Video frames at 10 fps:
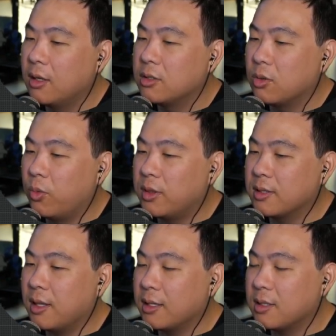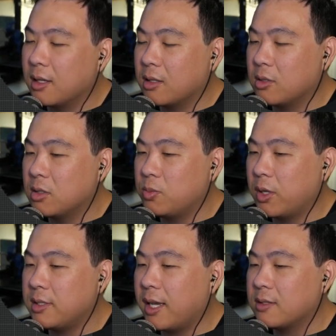So with this line selected, just
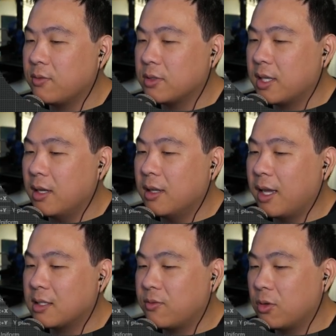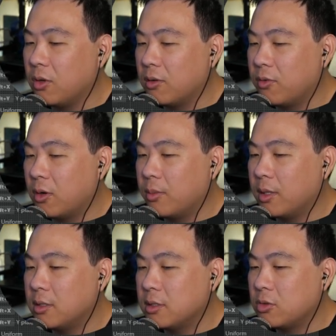press S for scale, S for uniform, and
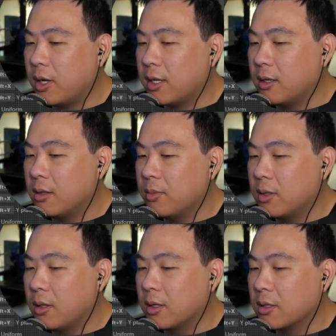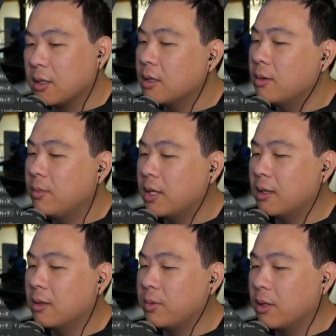then just drag it a little bit longer, make it a
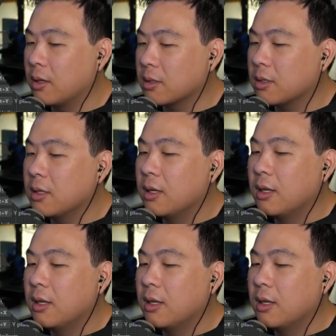little bit longer.